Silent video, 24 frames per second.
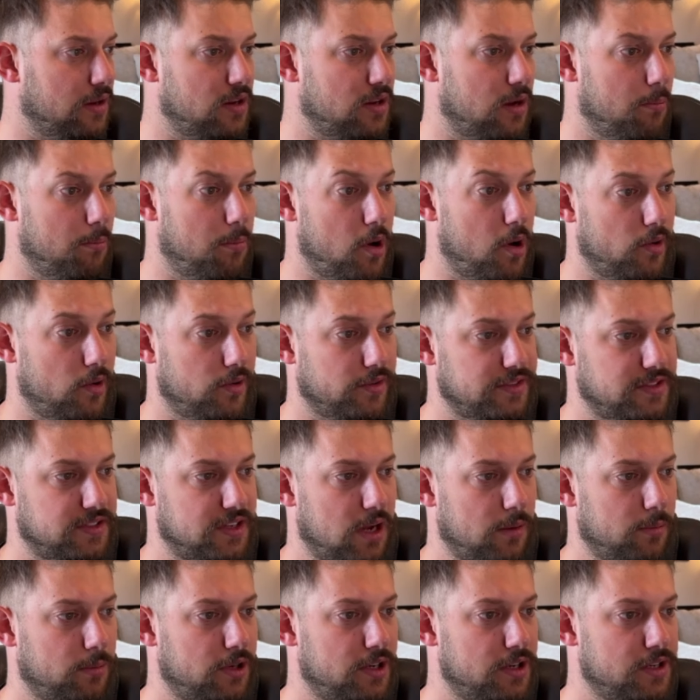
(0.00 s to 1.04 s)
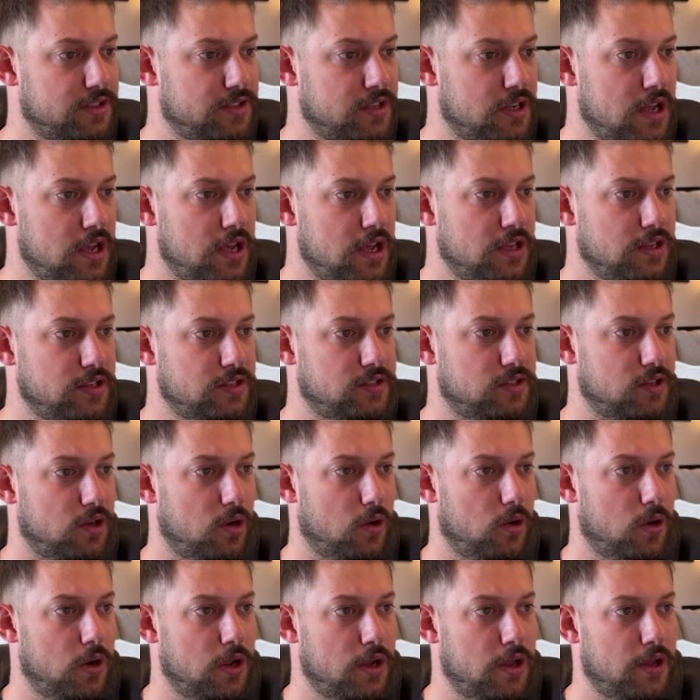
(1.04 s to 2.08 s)
Bottles and tumblers.
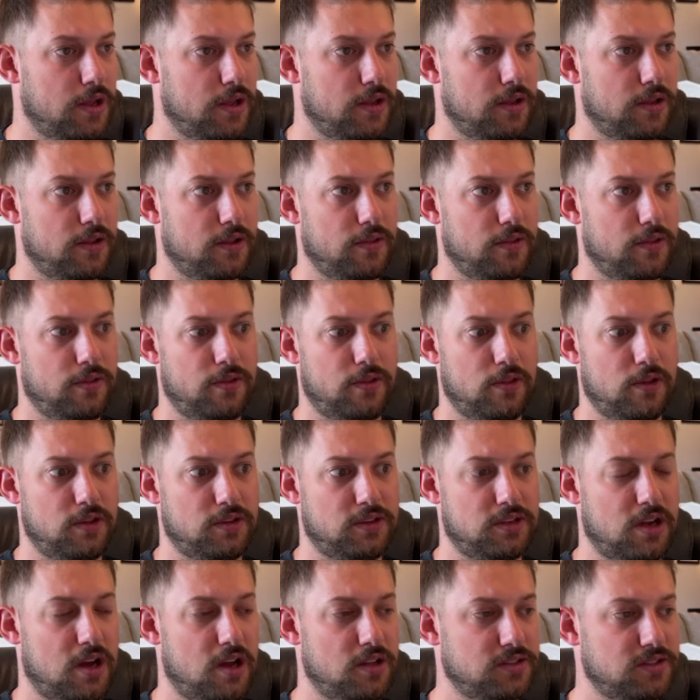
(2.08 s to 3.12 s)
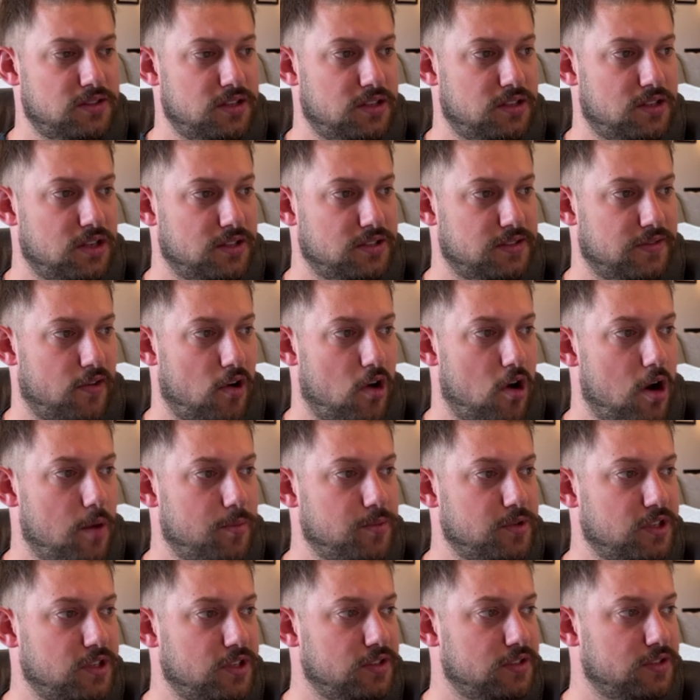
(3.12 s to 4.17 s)
So tons and tons of
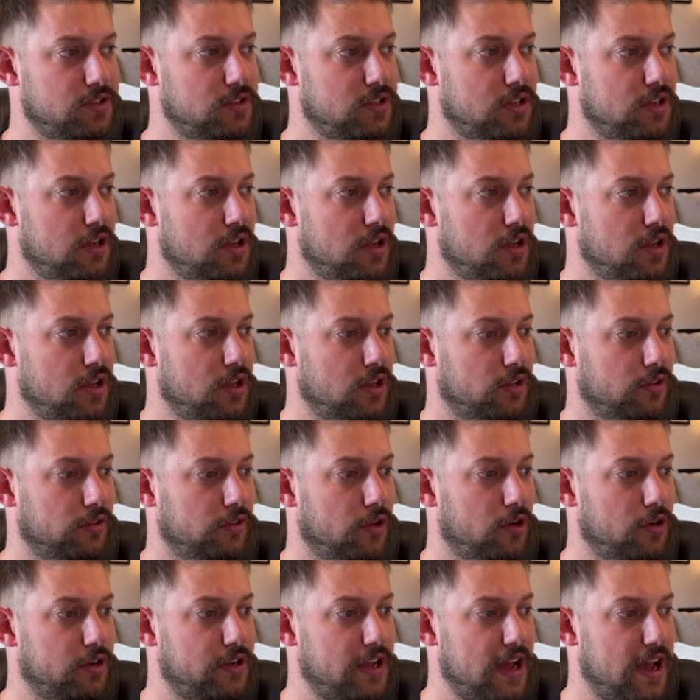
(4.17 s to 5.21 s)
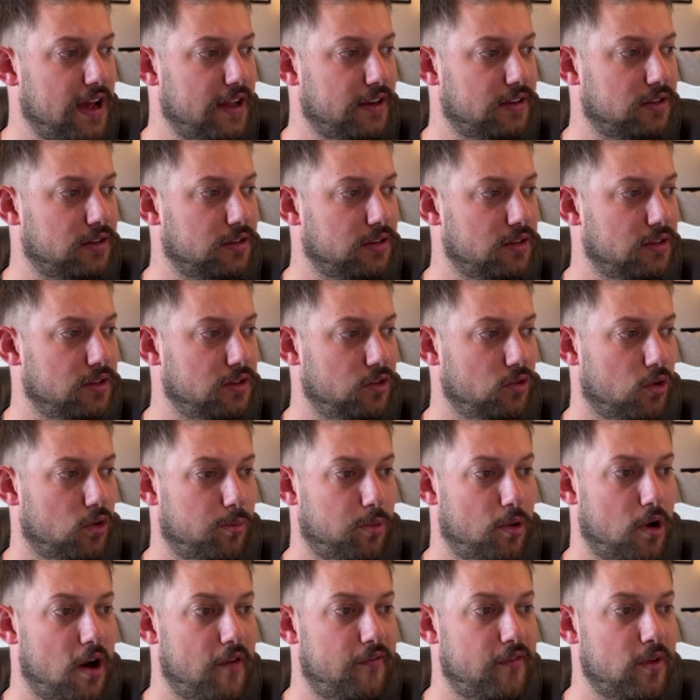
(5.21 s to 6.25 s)
options. Look at your
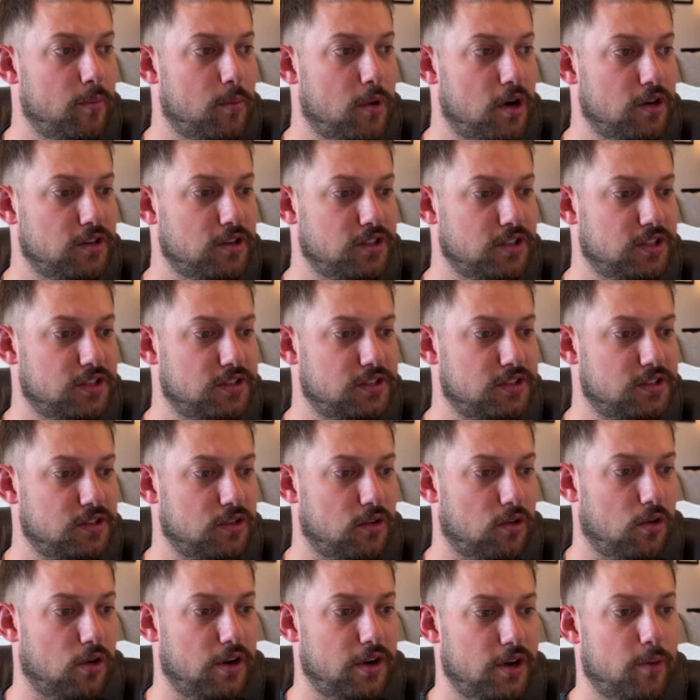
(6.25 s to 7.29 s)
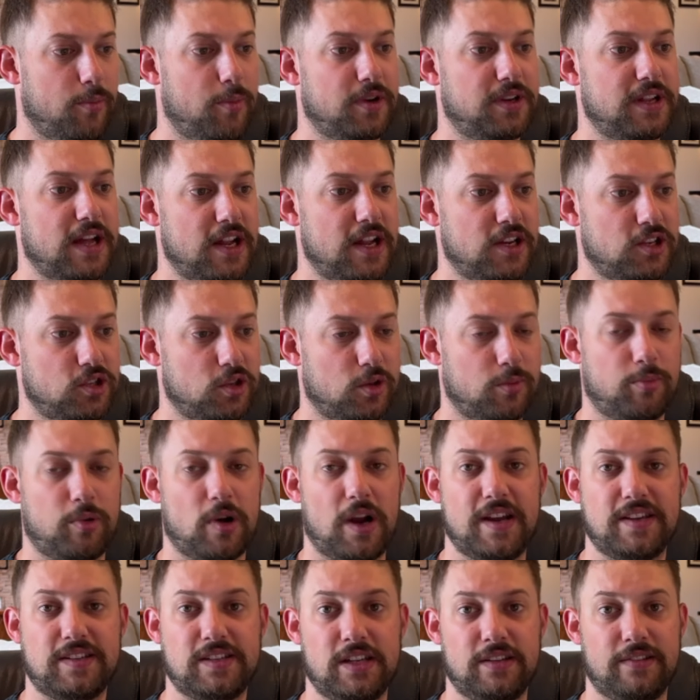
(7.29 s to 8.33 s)
profit margins or your potential
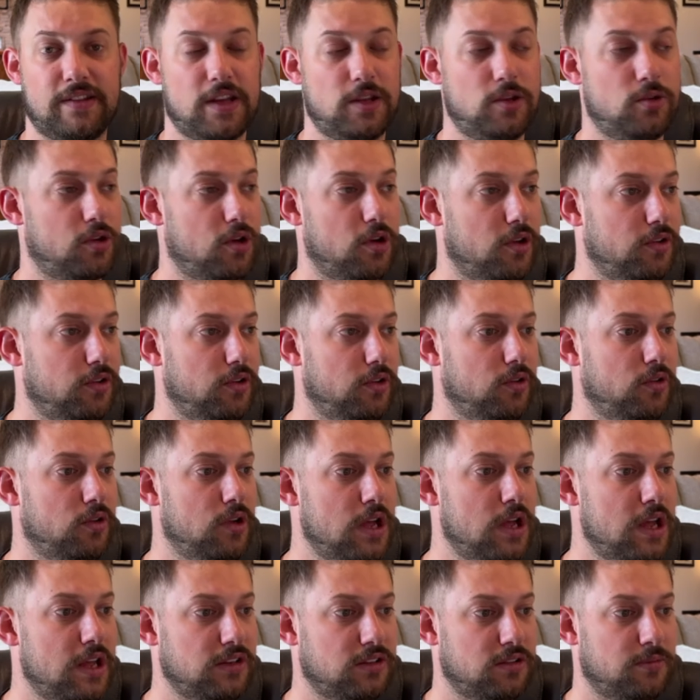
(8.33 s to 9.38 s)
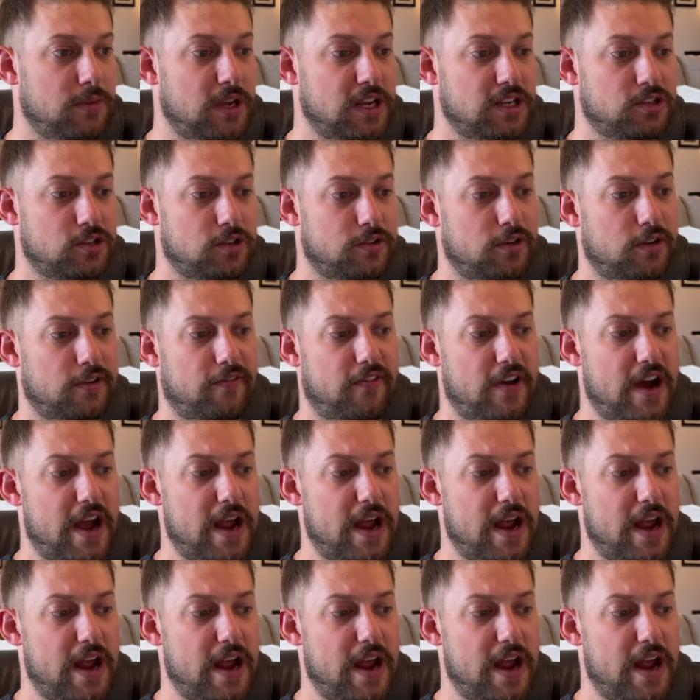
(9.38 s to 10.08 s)
pricing that you could do to make sure they're a